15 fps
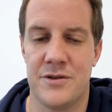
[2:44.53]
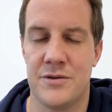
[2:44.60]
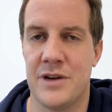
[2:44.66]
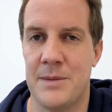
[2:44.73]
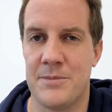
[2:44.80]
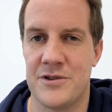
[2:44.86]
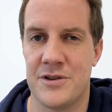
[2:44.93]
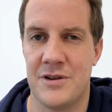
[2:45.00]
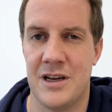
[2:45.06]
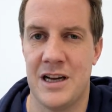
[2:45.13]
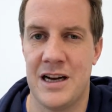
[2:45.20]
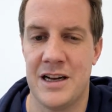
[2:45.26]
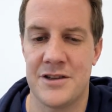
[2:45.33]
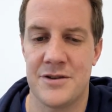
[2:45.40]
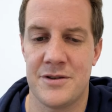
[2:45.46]
to capture a
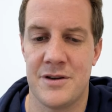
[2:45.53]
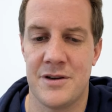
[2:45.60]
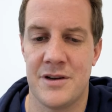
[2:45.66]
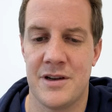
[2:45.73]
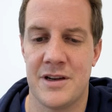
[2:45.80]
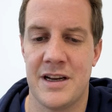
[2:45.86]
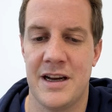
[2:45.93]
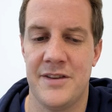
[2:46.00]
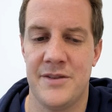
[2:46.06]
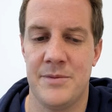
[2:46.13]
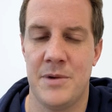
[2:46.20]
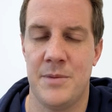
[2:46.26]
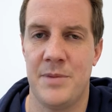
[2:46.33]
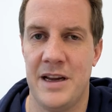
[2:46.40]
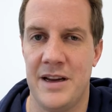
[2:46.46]
larger
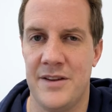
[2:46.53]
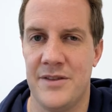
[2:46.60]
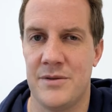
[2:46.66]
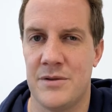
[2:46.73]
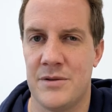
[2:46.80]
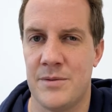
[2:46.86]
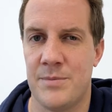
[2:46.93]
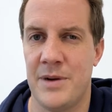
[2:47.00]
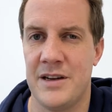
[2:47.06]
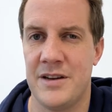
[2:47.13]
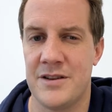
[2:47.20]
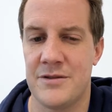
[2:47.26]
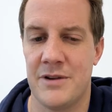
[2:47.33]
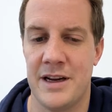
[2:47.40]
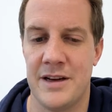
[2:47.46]
customer base or
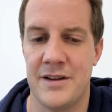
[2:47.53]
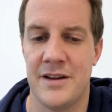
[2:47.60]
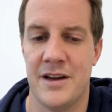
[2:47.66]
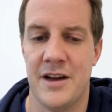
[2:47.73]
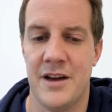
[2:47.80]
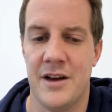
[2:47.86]
penetrate